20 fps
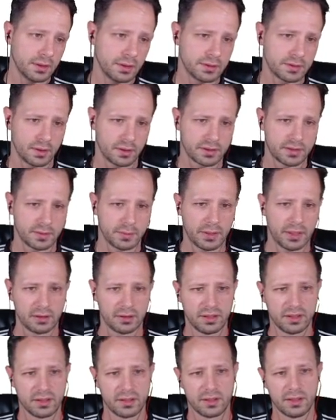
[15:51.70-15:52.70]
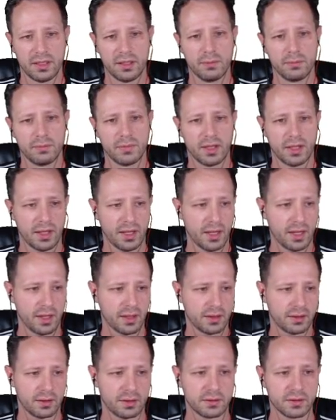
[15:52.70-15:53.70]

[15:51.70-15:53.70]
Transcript: It talks about, Let him that hath